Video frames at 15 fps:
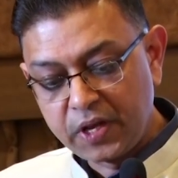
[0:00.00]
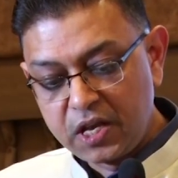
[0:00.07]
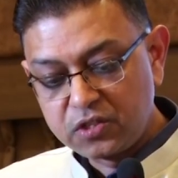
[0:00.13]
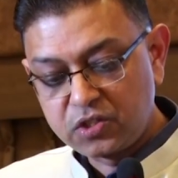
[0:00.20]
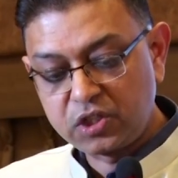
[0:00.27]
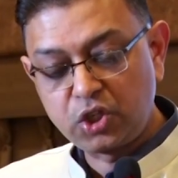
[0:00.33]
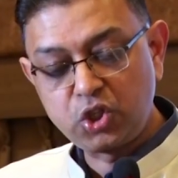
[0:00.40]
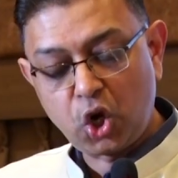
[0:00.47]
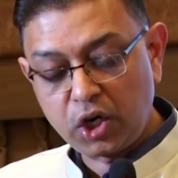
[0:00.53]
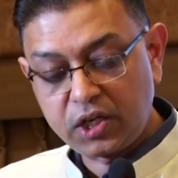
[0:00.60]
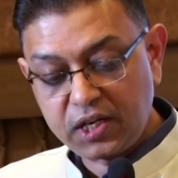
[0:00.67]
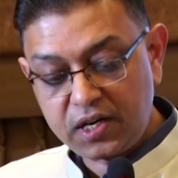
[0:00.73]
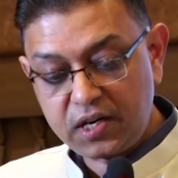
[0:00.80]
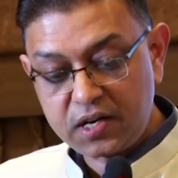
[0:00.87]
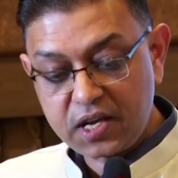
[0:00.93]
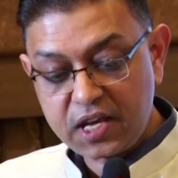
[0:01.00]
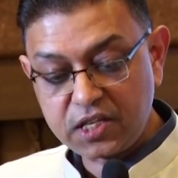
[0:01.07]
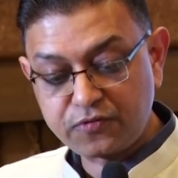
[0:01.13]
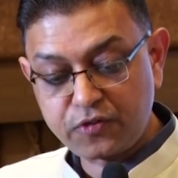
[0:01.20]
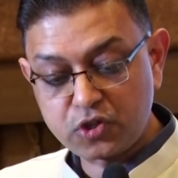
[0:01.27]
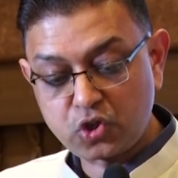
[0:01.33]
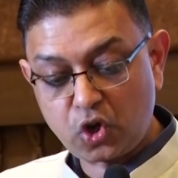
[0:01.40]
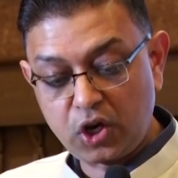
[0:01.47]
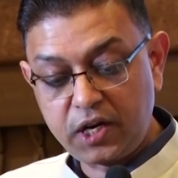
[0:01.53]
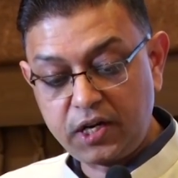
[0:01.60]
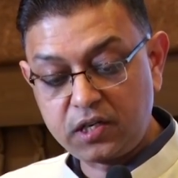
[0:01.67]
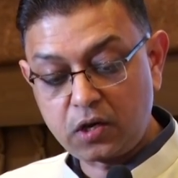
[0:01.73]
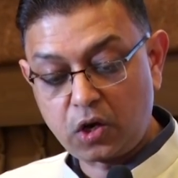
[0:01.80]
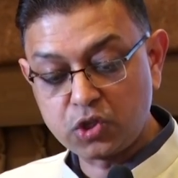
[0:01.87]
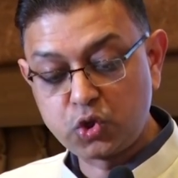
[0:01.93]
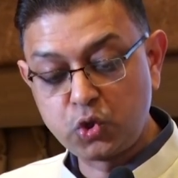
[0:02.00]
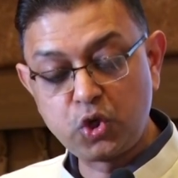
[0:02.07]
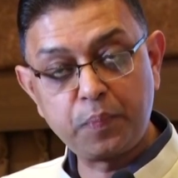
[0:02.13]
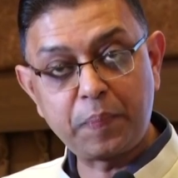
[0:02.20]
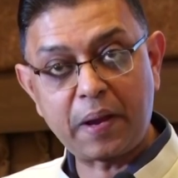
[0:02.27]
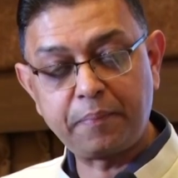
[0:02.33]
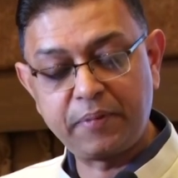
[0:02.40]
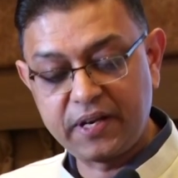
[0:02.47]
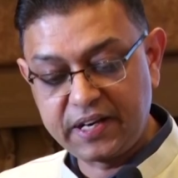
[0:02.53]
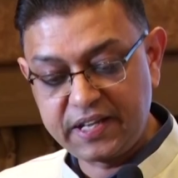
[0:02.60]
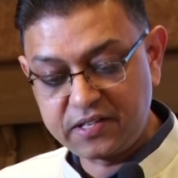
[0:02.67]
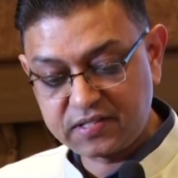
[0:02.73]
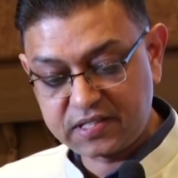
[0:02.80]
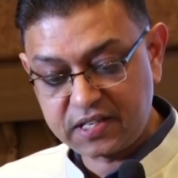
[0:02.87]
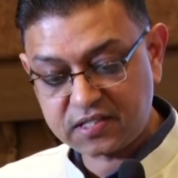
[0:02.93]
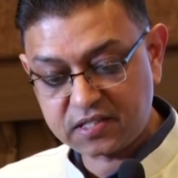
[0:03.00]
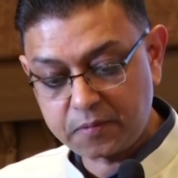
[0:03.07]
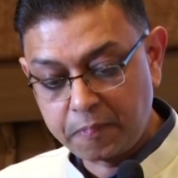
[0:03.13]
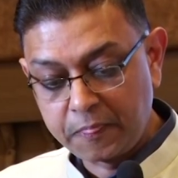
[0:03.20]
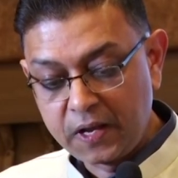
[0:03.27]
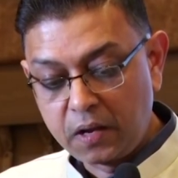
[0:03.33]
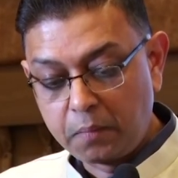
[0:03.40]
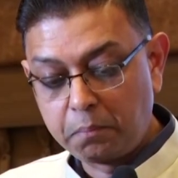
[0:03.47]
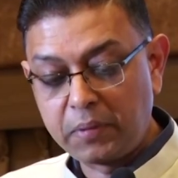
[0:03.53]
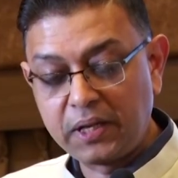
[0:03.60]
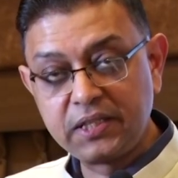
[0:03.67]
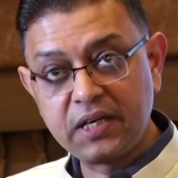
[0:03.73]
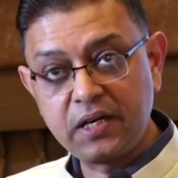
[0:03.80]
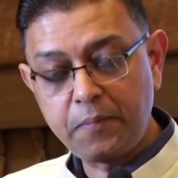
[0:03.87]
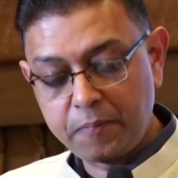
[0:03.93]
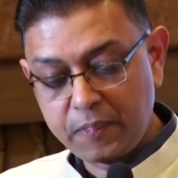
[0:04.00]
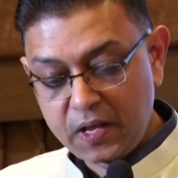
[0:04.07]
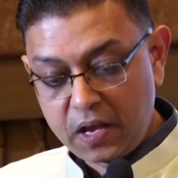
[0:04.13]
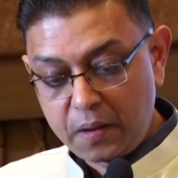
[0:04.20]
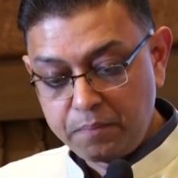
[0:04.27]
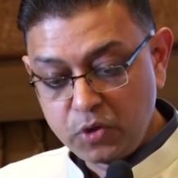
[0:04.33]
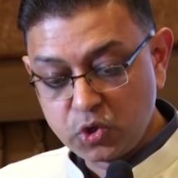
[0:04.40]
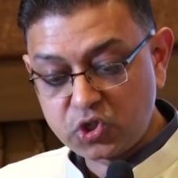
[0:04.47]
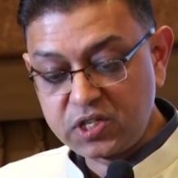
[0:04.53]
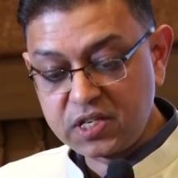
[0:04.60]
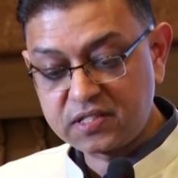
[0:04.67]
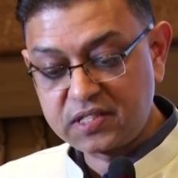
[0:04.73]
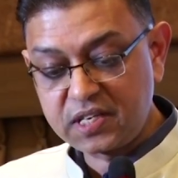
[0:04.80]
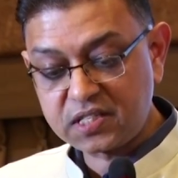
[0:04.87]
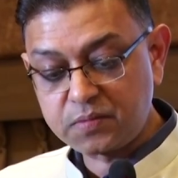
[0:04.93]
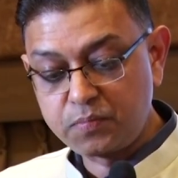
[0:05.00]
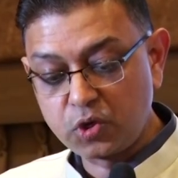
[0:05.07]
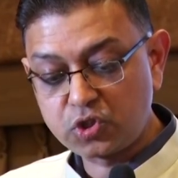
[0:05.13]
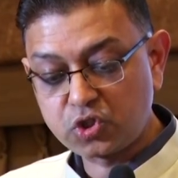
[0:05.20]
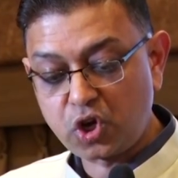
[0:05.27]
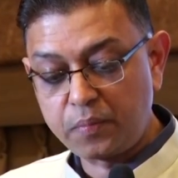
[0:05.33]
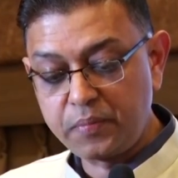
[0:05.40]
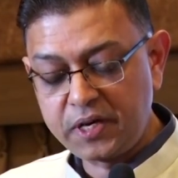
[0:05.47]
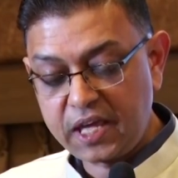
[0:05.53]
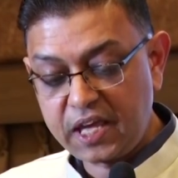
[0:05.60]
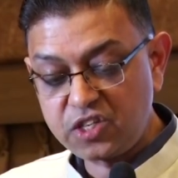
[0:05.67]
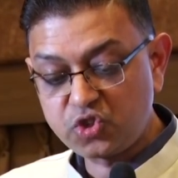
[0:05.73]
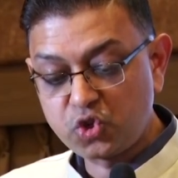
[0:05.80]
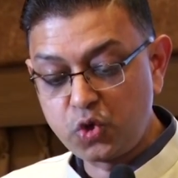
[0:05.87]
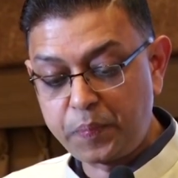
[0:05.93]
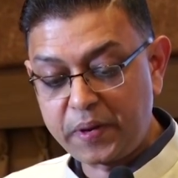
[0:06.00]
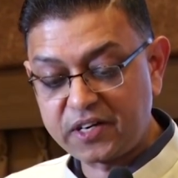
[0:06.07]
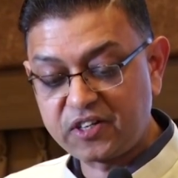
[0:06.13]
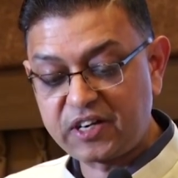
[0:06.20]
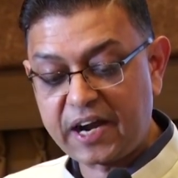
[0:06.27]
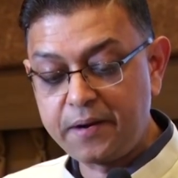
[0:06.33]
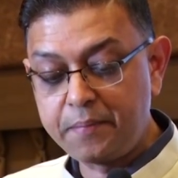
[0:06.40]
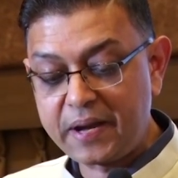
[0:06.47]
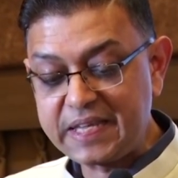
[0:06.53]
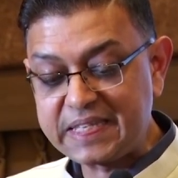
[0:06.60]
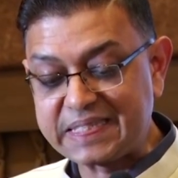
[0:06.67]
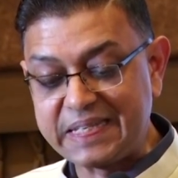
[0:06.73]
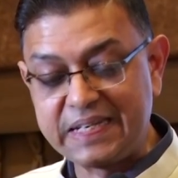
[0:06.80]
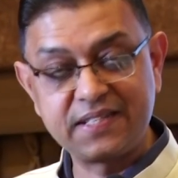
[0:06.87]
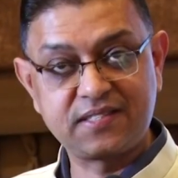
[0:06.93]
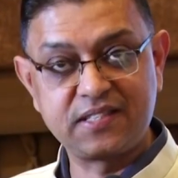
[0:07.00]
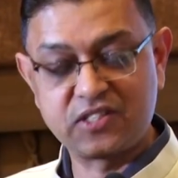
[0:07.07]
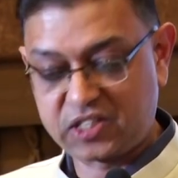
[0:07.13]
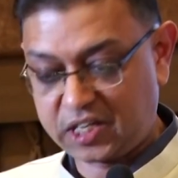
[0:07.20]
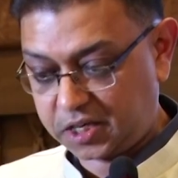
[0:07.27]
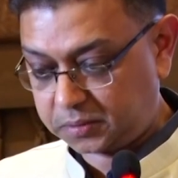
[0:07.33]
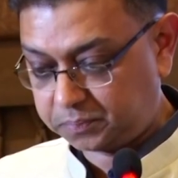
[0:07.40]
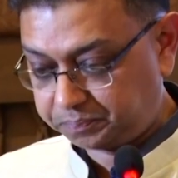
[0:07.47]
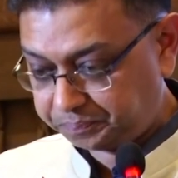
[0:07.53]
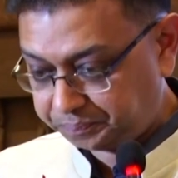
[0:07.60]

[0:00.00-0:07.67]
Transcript: So the daughter is for solid or pseudopapillary cyst, mother, mucinous cyst, most common age group, and grandma is serous cystic.